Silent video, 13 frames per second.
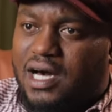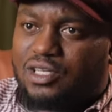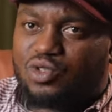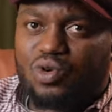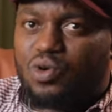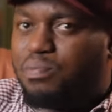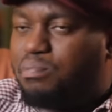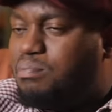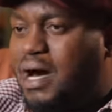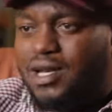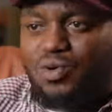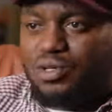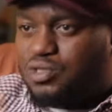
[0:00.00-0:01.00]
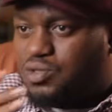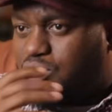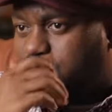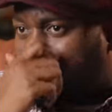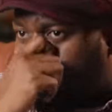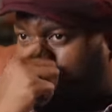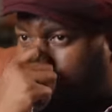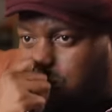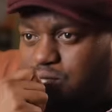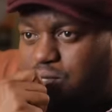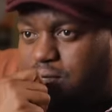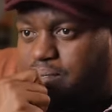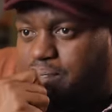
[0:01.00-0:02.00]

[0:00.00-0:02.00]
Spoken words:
So money was not in the equation.